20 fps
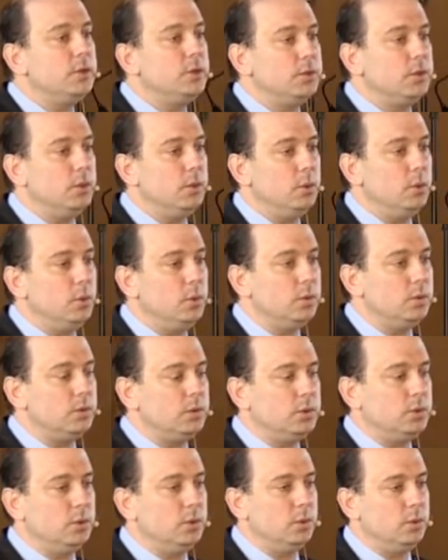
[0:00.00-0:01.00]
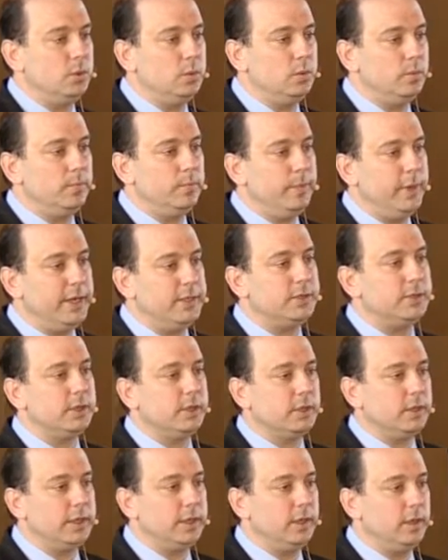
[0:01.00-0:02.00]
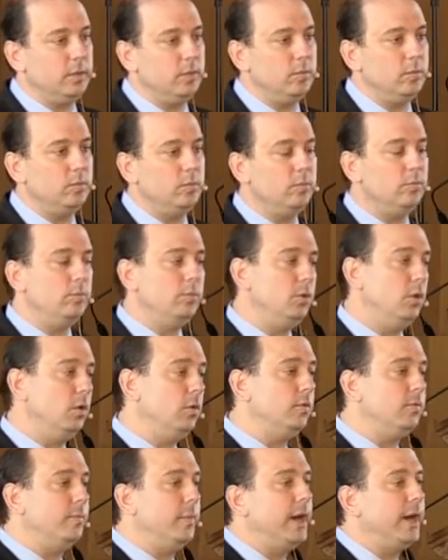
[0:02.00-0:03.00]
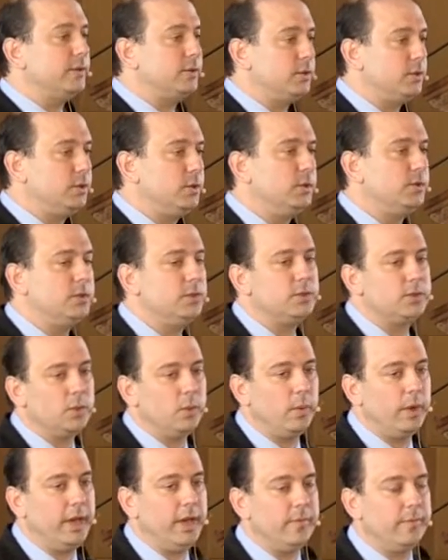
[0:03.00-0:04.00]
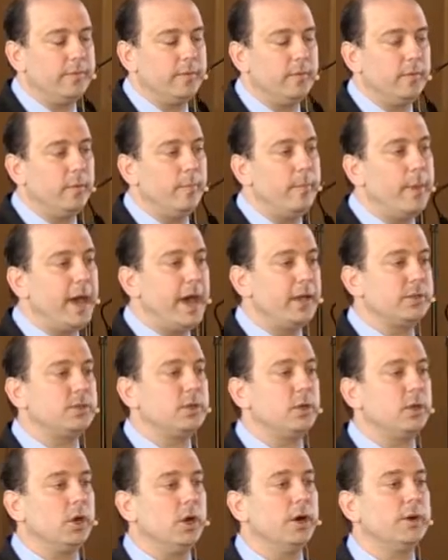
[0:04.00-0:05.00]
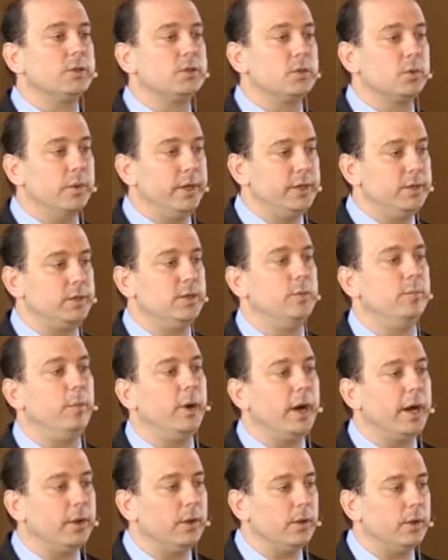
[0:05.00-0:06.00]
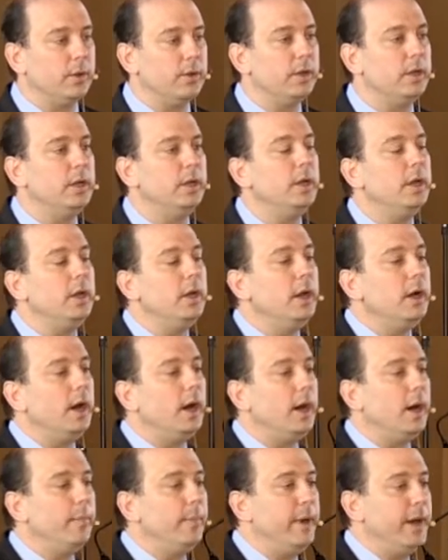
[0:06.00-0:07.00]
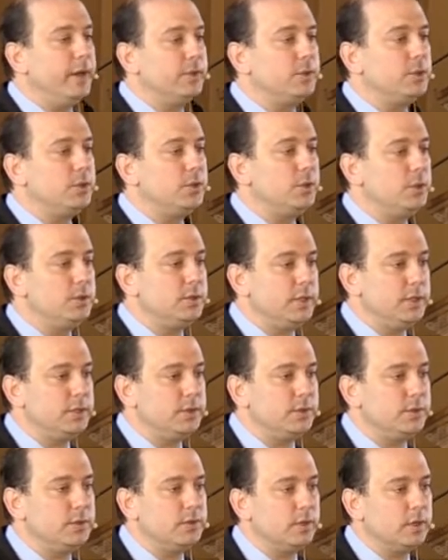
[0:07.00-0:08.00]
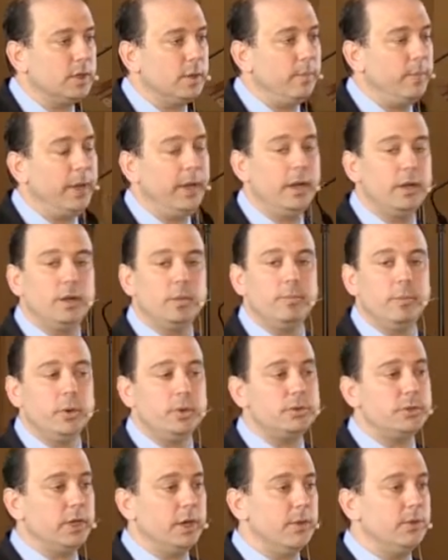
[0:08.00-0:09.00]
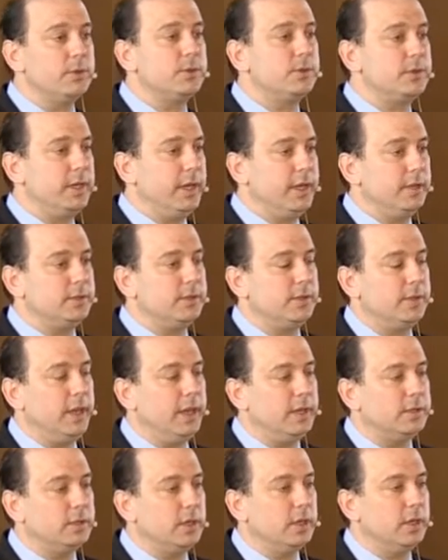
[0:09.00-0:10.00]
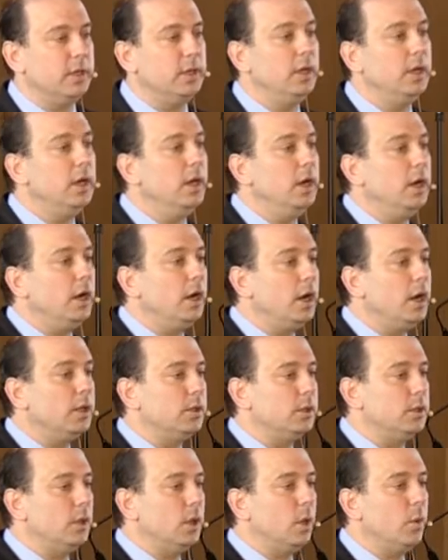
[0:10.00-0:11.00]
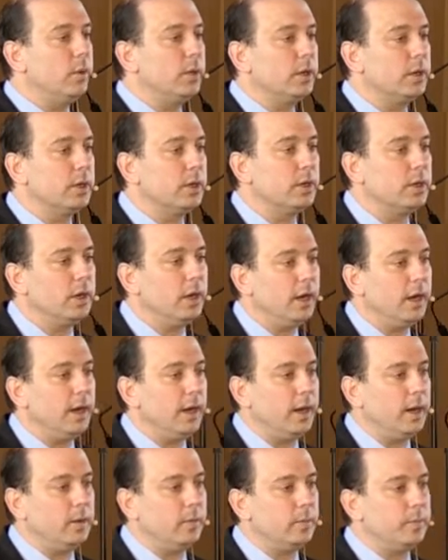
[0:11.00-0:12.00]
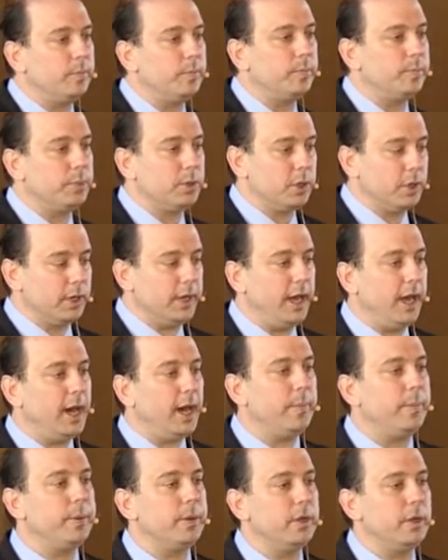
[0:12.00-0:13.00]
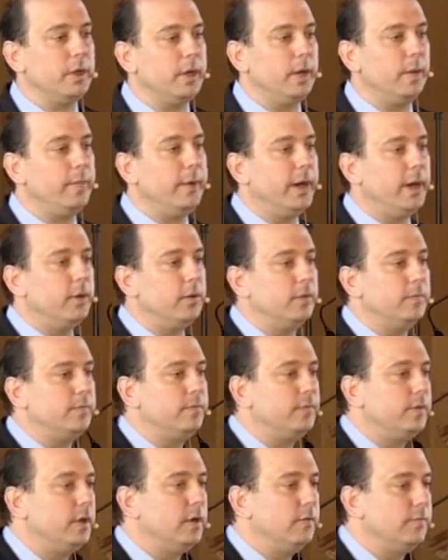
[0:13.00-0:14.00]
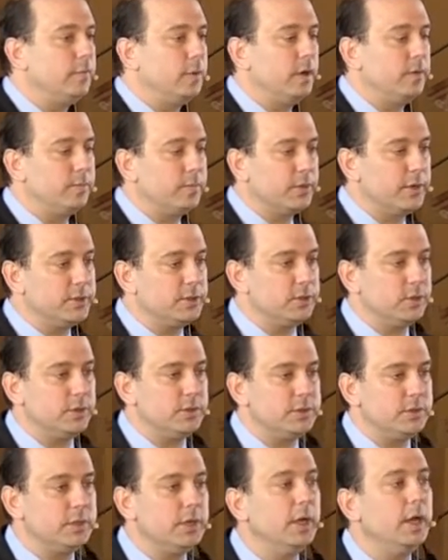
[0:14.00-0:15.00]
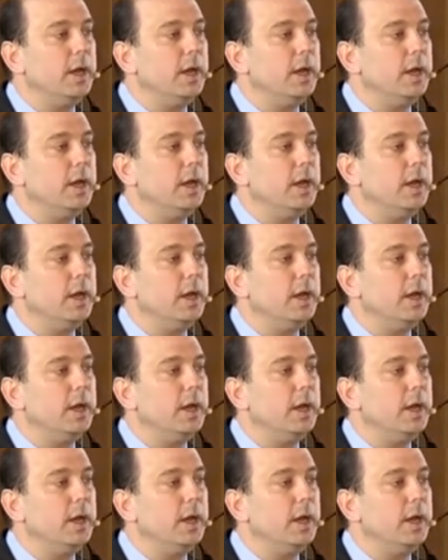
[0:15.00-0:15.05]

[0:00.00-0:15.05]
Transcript: to, to basically move Massachusetts away from a mass incarceration model. Uh, Massachusetts, compared to most other states, has a, a lower uh, per capita amount of, of, of prisoners,